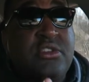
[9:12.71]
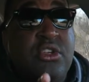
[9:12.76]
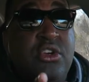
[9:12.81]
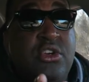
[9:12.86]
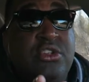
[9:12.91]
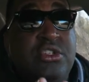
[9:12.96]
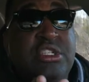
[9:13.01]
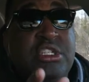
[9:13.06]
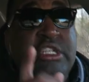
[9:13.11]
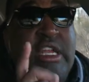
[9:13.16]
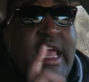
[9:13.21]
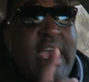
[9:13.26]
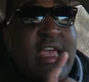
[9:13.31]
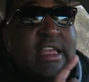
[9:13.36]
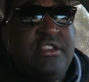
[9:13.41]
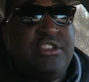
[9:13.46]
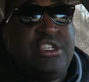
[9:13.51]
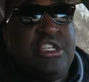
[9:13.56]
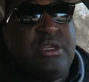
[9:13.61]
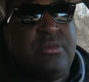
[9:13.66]
surgeon
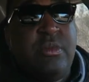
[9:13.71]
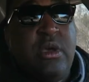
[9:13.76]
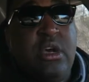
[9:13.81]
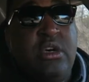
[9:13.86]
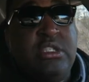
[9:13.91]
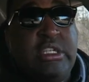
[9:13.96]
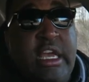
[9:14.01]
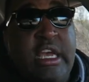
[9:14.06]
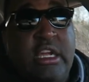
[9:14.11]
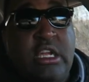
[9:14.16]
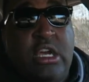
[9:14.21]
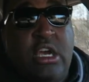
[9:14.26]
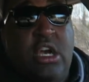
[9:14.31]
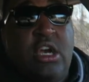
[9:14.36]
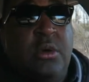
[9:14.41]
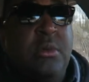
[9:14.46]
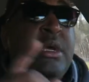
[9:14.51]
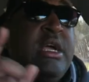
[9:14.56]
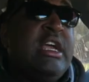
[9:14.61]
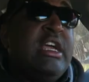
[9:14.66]
at
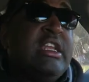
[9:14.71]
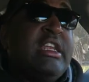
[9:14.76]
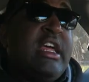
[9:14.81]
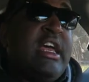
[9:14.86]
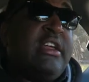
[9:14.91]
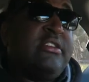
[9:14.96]
gmail.com.